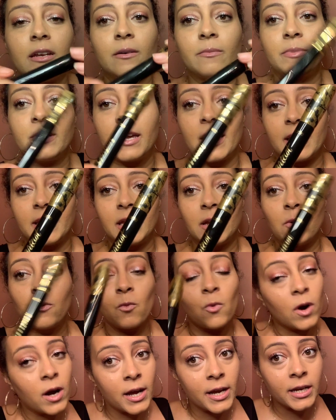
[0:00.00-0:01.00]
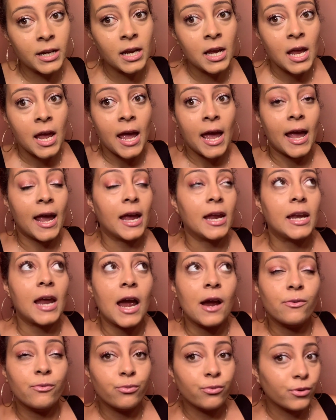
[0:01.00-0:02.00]
up getting one, and
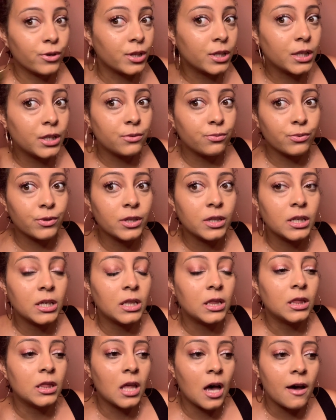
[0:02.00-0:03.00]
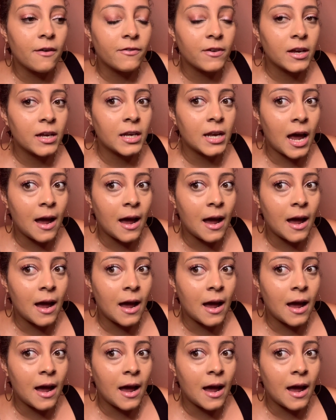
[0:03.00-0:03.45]
I really, really love it.